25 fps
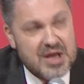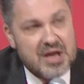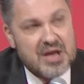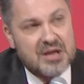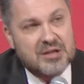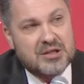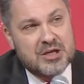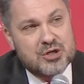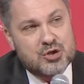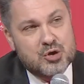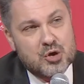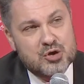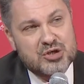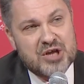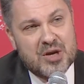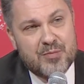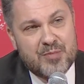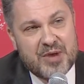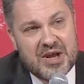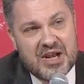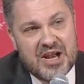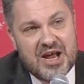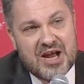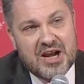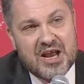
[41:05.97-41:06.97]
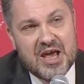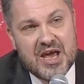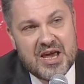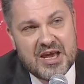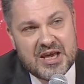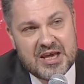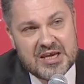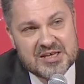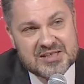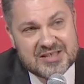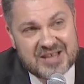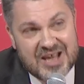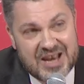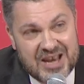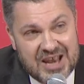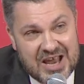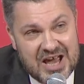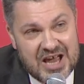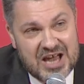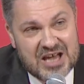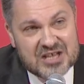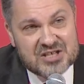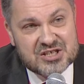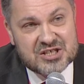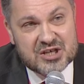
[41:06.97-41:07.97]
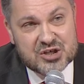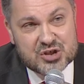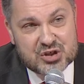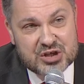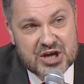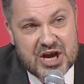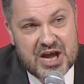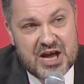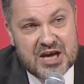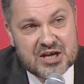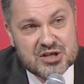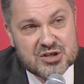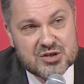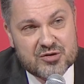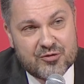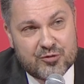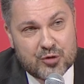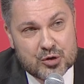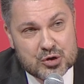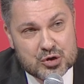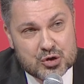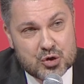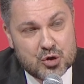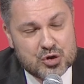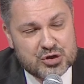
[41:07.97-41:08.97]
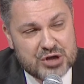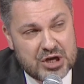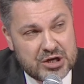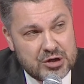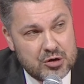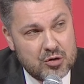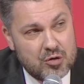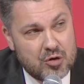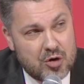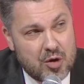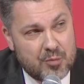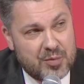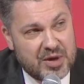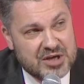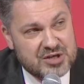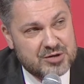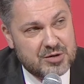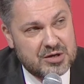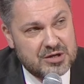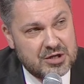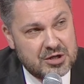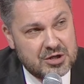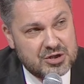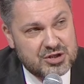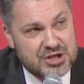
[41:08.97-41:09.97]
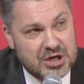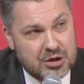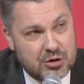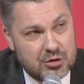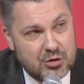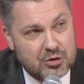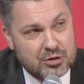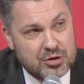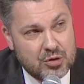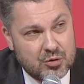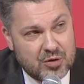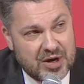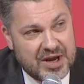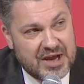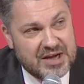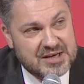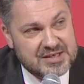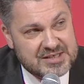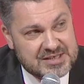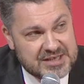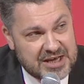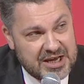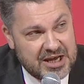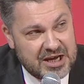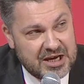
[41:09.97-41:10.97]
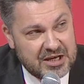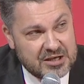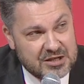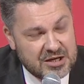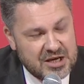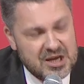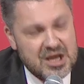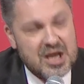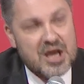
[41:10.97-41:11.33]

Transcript: The social pillar is the last chance for social Europe, as Jean-Claude Juncker said.